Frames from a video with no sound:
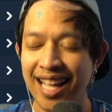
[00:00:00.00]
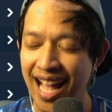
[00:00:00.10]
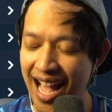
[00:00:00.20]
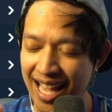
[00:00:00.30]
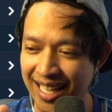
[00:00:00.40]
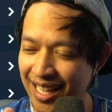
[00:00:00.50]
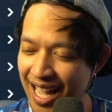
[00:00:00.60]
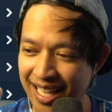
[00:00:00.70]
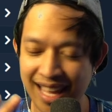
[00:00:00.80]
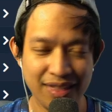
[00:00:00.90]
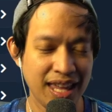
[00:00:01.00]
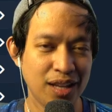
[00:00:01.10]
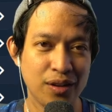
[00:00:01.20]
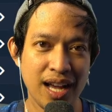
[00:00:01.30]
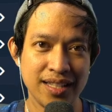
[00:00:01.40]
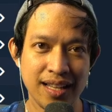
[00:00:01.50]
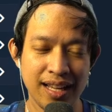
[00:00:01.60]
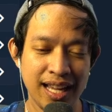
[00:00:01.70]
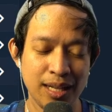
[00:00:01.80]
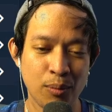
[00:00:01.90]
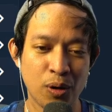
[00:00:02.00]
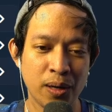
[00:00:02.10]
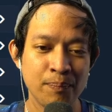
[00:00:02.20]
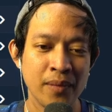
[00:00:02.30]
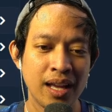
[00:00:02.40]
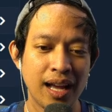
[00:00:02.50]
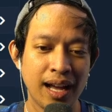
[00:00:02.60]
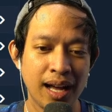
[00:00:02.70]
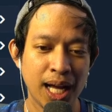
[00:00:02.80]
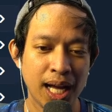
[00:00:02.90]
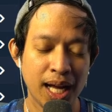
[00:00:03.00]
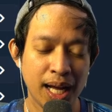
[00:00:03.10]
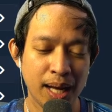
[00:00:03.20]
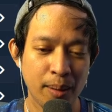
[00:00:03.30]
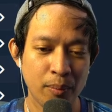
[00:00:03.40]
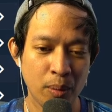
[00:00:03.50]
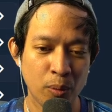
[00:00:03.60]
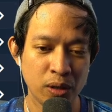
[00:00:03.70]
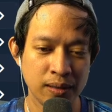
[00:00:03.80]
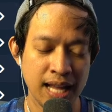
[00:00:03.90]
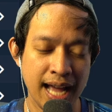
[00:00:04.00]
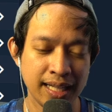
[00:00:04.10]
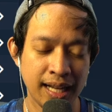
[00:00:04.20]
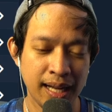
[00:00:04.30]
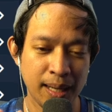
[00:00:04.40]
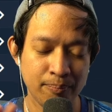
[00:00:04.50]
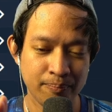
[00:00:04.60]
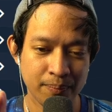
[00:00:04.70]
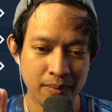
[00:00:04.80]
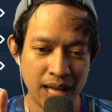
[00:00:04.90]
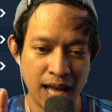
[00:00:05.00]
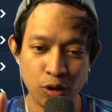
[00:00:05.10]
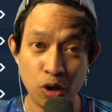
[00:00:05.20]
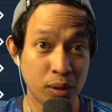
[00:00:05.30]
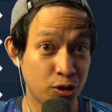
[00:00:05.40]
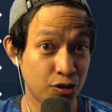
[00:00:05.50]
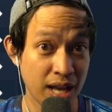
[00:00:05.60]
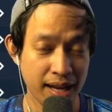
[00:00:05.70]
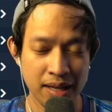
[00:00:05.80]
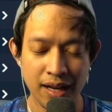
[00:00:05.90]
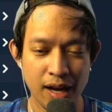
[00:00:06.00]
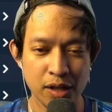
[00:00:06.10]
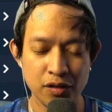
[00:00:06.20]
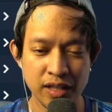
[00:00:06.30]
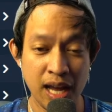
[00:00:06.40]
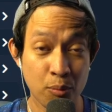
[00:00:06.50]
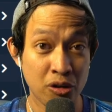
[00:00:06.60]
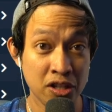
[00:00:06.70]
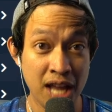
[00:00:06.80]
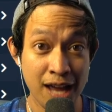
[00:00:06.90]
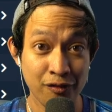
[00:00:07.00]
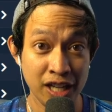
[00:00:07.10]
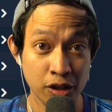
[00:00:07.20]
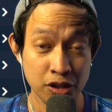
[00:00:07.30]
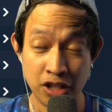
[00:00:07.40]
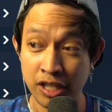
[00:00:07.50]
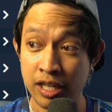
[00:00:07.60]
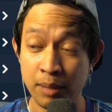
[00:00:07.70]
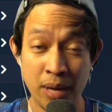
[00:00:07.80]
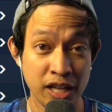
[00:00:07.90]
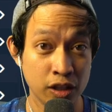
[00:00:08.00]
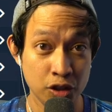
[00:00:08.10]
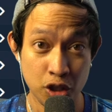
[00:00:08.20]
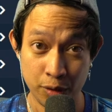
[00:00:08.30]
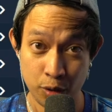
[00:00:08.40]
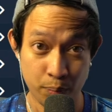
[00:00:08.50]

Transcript: I can't thank you guys anymore. More than that, I don't know what to say. Honestly, I'm running out of English here, and my English is